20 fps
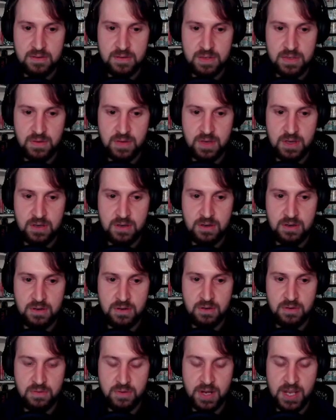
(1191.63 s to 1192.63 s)

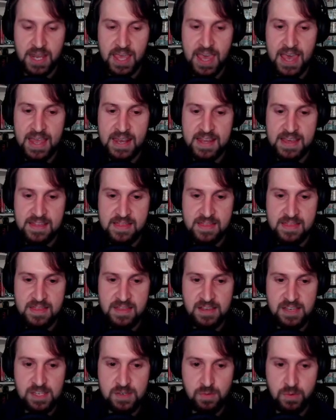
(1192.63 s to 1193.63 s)
We're going to candy
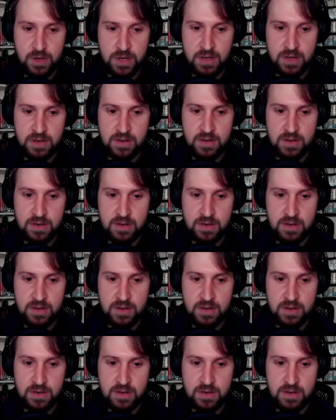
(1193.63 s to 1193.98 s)
this one.